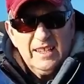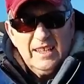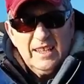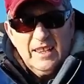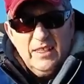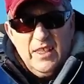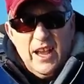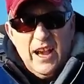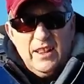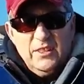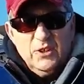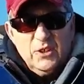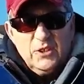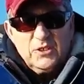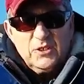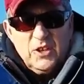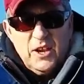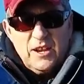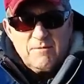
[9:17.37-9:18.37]
That
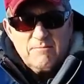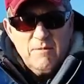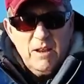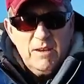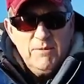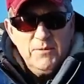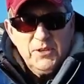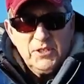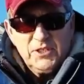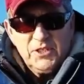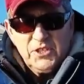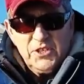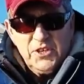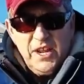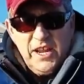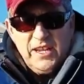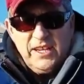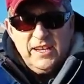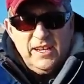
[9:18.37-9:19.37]
looks like maybe a
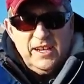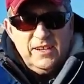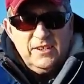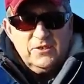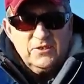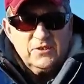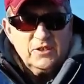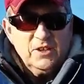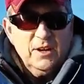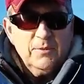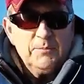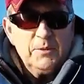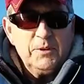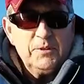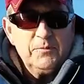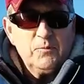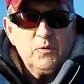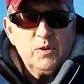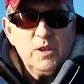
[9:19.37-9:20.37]
snakehead or
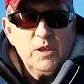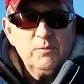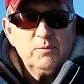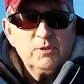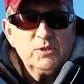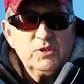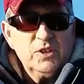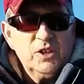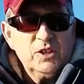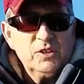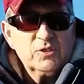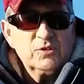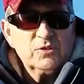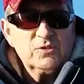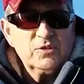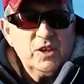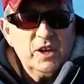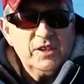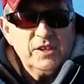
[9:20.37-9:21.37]
something when he was younger
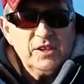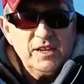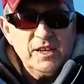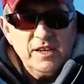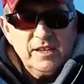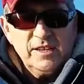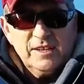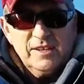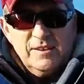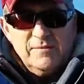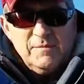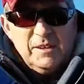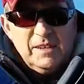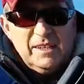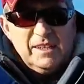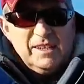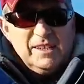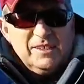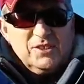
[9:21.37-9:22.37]
tried to eat him.
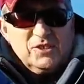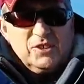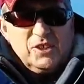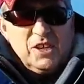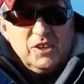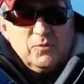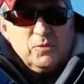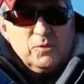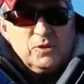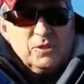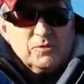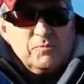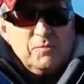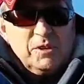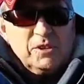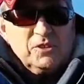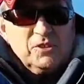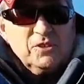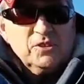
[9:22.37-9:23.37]
See where he's
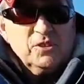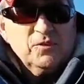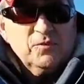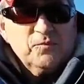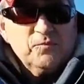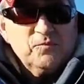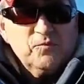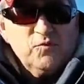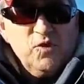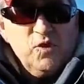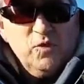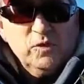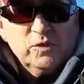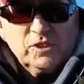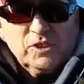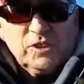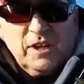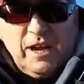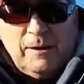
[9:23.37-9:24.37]
missing a few of
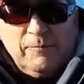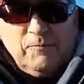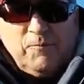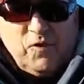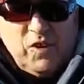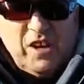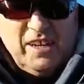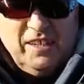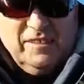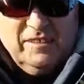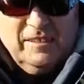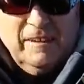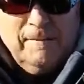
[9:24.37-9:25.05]
his top fins?